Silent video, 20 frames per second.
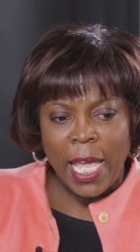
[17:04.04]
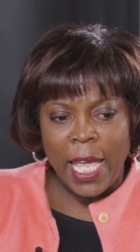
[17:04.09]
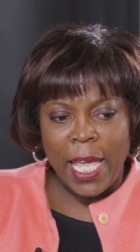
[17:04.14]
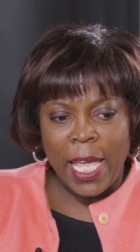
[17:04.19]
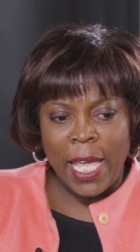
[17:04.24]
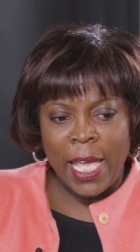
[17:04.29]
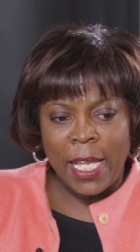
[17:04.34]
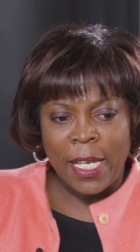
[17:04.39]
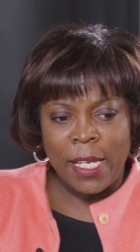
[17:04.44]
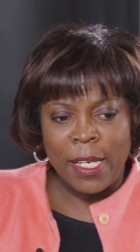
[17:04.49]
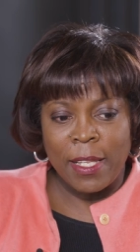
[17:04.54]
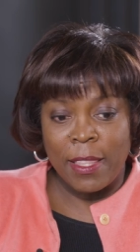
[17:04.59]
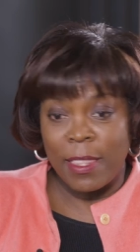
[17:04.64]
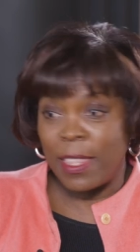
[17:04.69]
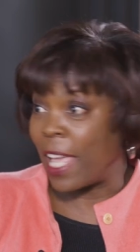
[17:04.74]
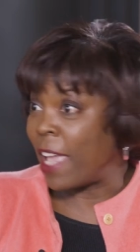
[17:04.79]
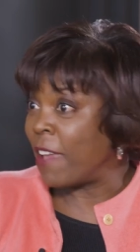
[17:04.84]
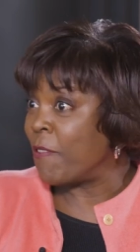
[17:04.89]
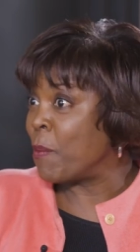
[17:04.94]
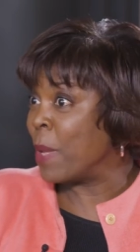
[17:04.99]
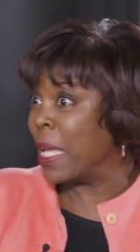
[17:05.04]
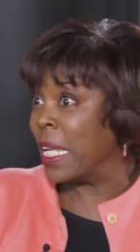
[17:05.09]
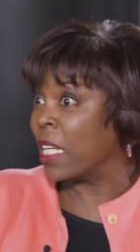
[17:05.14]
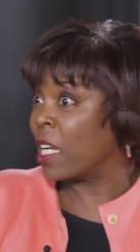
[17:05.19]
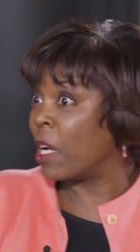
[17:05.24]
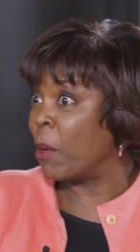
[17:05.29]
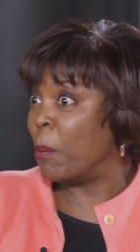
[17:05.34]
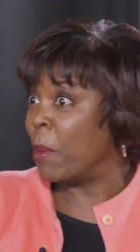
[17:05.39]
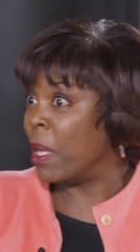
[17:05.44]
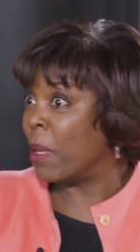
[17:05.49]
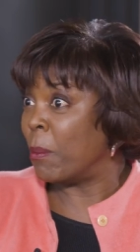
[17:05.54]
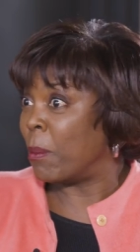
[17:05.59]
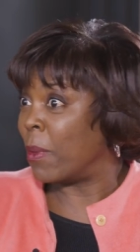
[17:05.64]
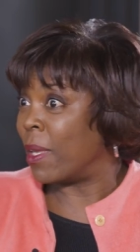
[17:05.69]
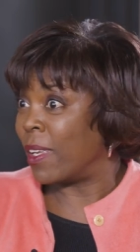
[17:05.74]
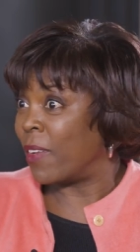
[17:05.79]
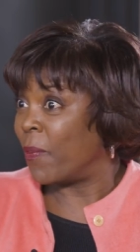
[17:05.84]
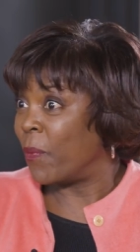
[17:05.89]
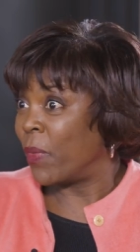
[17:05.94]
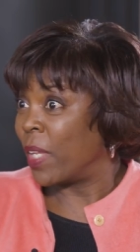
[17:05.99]
and they've made a
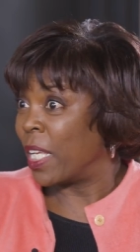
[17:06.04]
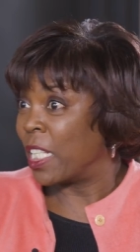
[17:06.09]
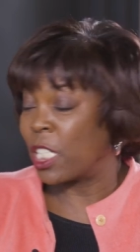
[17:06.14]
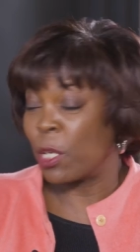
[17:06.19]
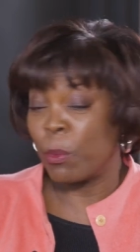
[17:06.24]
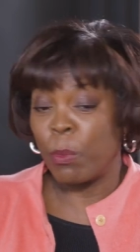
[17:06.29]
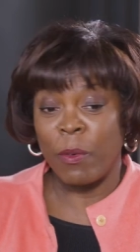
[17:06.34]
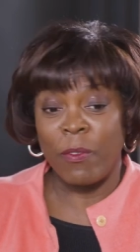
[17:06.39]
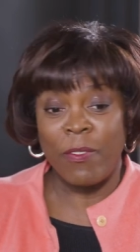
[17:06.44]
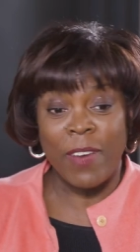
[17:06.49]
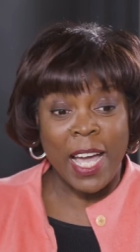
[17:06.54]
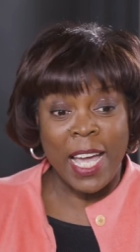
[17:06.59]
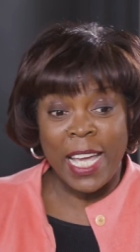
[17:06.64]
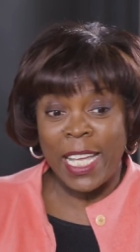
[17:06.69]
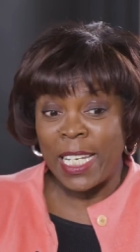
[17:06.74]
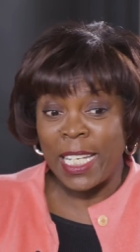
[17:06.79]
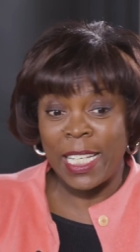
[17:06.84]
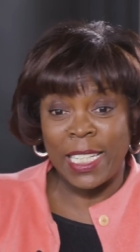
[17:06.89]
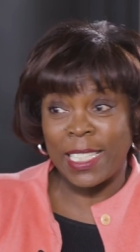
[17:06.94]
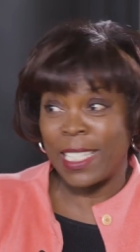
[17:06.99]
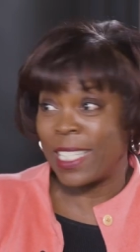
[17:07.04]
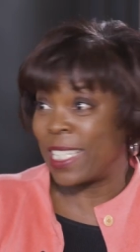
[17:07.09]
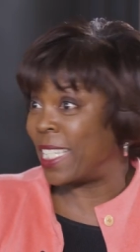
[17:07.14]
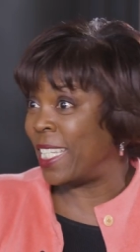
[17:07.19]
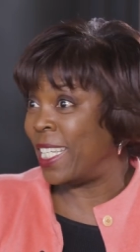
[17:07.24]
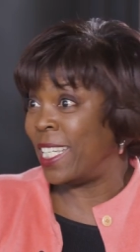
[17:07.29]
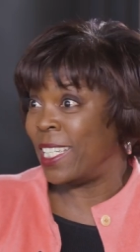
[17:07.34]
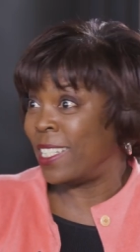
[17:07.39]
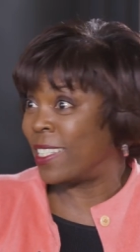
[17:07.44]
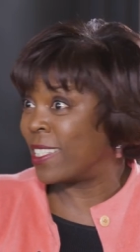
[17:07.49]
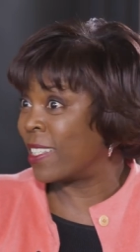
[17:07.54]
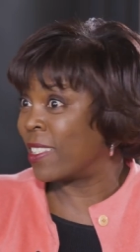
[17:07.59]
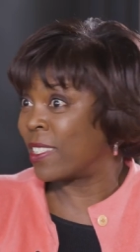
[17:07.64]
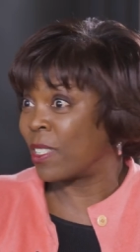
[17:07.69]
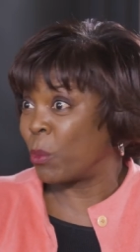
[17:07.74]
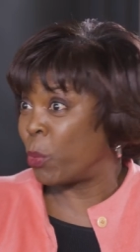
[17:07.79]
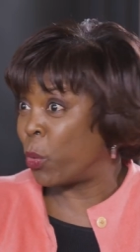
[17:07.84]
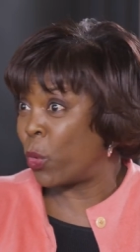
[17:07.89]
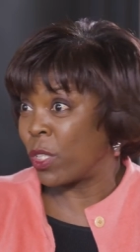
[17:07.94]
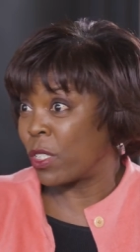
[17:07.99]
commitment to providing seeds and
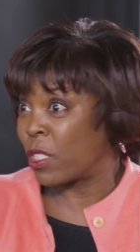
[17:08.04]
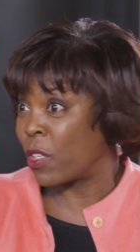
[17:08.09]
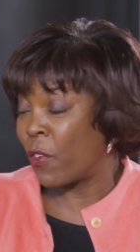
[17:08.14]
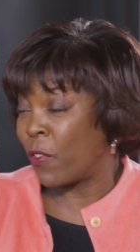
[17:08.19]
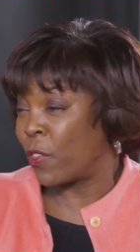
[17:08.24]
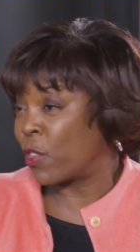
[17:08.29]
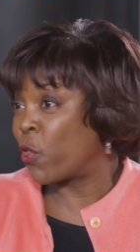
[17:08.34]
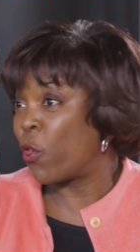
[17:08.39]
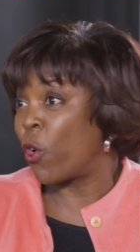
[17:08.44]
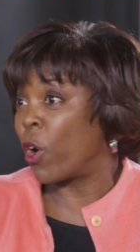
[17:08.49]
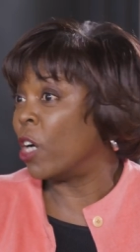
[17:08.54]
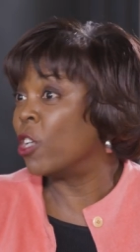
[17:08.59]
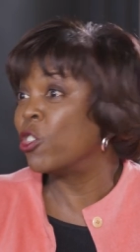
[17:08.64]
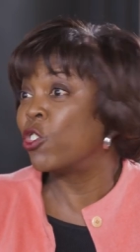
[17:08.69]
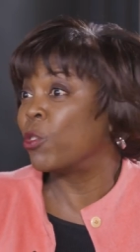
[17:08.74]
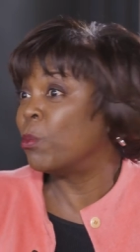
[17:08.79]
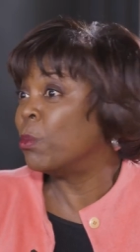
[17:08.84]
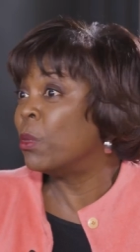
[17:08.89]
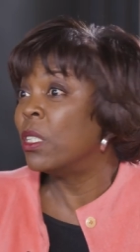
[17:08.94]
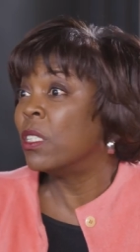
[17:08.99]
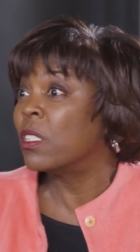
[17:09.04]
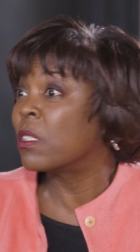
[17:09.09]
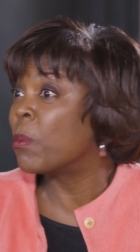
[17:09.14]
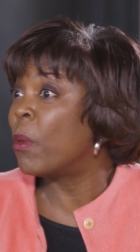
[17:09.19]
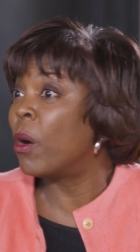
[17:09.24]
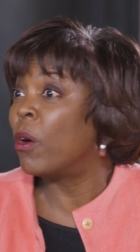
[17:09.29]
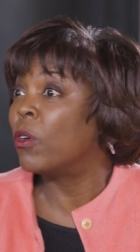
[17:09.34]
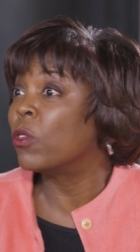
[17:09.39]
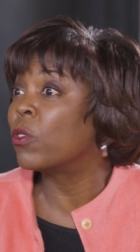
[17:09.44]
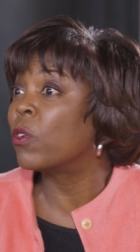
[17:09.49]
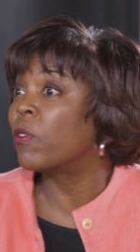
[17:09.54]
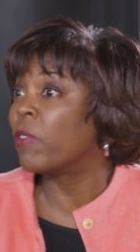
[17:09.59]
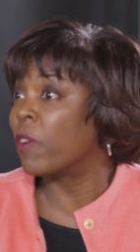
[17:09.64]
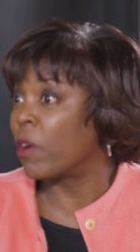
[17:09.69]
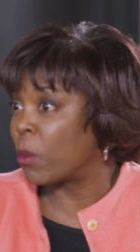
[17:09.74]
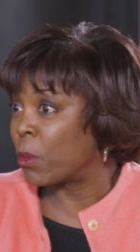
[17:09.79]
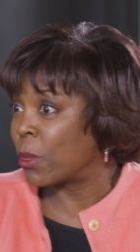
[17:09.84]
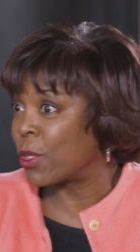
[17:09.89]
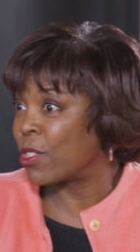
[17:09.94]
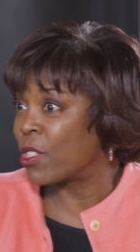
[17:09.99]
support service for 100 million smallholder
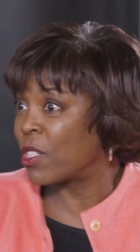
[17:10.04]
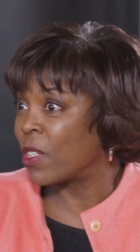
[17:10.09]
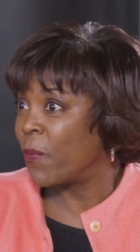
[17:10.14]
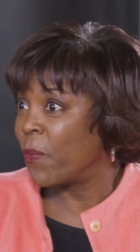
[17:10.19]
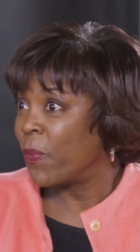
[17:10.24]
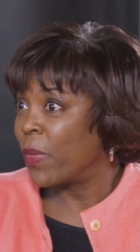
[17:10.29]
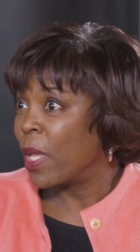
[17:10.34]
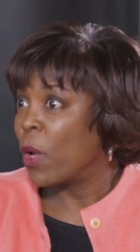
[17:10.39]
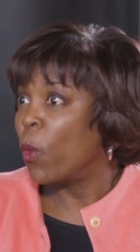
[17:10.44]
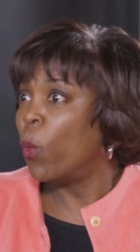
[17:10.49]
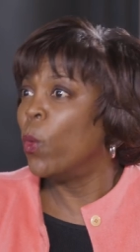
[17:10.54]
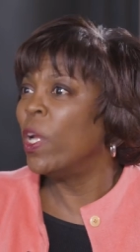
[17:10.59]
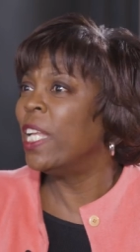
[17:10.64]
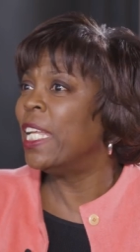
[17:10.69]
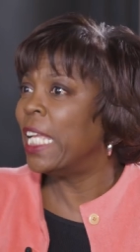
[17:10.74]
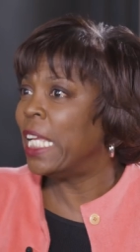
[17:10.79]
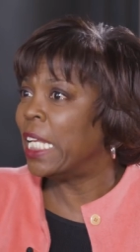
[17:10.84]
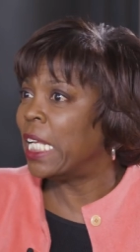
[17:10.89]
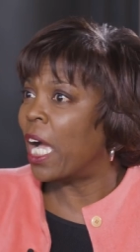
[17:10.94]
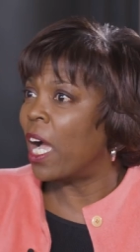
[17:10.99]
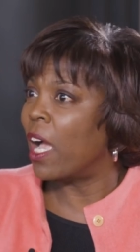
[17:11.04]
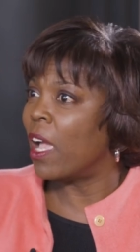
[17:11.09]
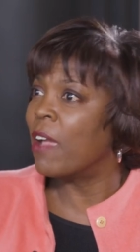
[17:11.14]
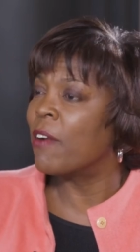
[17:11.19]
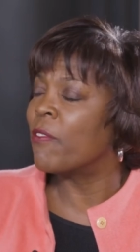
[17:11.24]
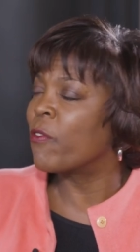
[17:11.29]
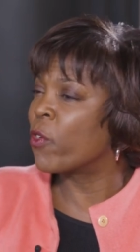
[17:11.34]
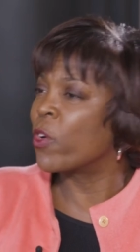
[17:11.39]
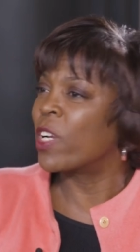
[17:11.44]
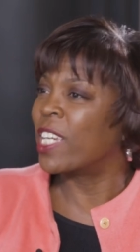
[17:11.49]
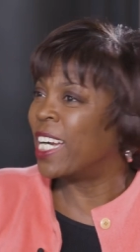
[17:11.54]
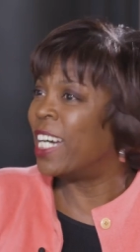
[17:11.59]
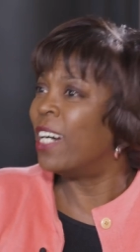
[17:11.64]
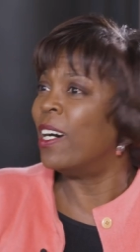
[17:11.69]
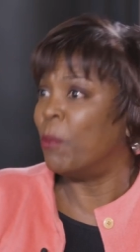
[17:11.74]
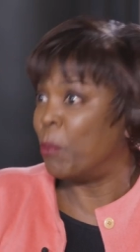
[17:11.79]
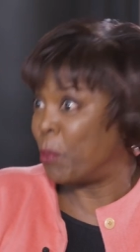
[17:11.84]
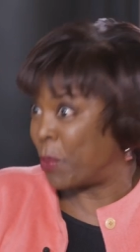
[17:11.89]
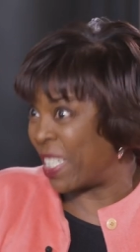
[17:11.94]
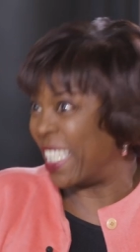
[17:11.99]
farmers. We need every
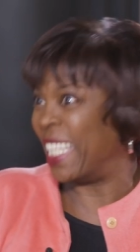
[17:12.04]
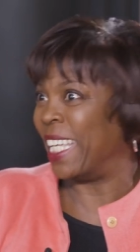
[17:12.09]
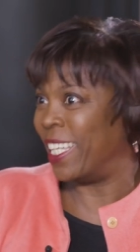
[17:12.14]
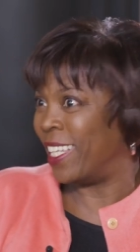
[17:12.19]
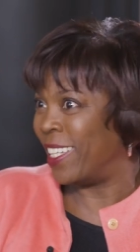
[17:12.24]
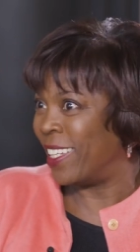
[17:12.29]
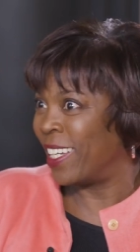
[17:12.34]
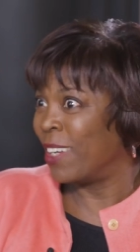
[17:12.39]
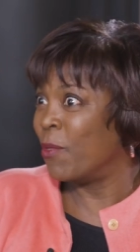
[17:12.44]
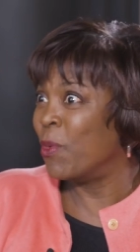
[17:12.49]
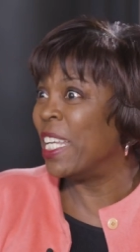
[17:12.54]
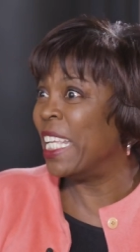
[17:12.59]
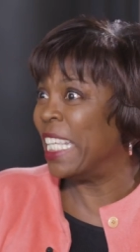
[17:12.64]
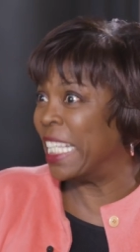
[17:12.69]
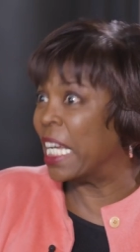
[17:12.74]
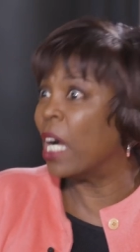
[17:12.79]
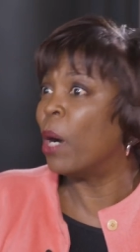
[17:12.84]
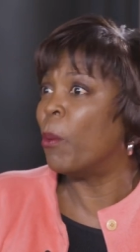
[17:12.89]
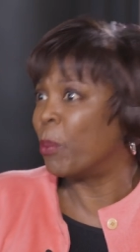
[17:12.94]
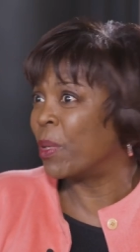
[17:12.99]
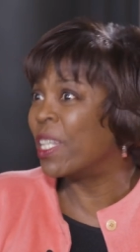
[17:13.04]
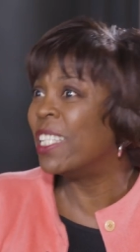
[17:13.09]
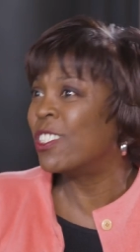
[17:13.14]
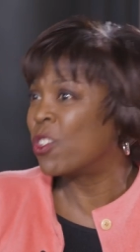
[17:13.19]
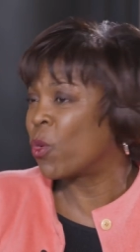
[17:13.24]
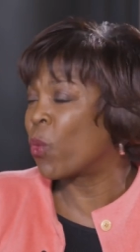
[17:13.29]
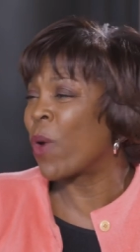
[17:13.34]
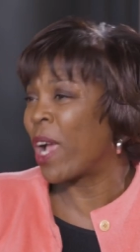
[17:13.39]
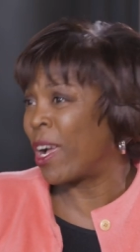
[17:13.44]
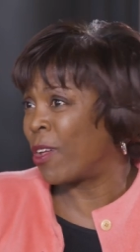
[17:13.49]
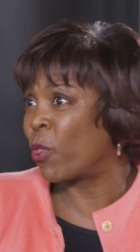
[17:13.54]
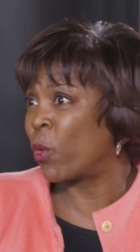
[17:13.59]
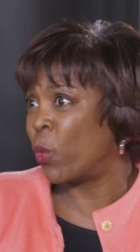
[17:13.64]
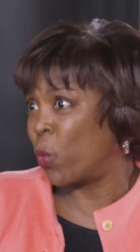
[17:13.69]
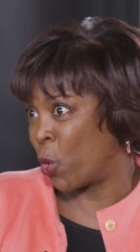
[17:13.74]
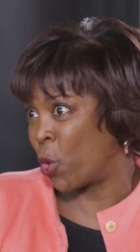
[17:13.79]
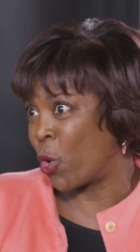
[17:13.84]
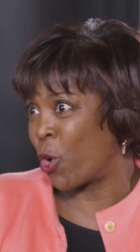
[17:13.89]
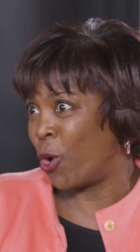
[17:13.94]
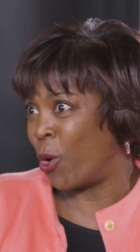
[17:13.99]
company. We need companies around the
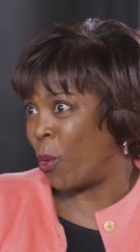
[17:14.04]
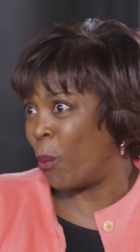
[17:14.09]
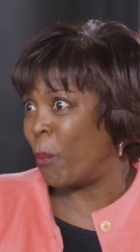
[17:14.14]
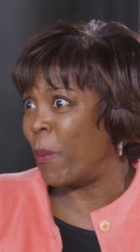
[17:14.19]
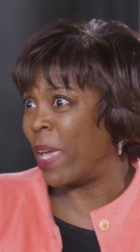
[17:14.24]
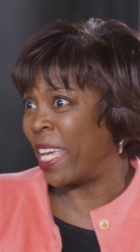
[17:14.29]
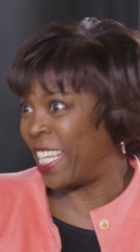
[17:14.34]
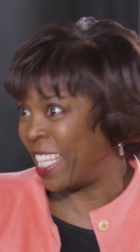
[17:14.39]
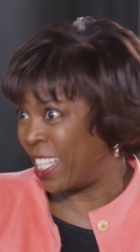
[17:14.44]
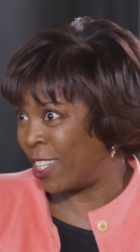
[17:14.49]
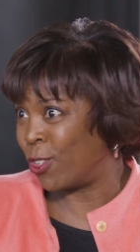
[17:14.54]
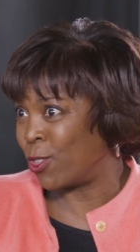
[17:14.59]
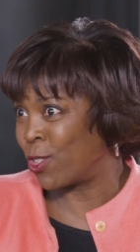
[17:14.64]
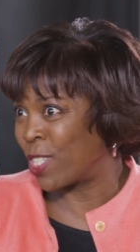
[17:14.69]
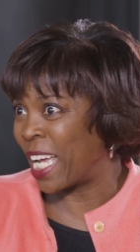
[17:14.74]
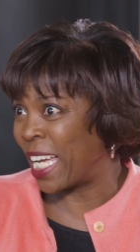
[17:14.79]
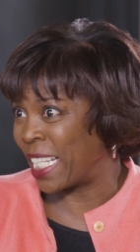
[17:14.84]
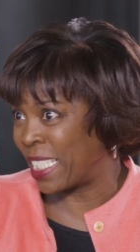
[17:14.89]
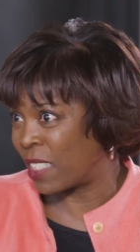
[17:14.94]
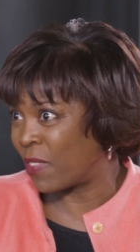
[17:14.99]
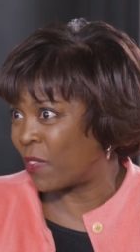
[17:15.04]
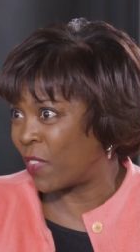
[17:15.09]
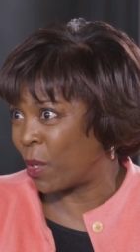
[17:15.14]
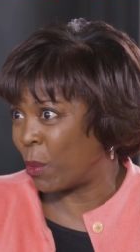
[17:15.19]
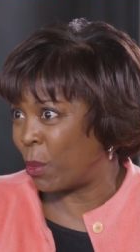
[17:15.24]
world making those kinds of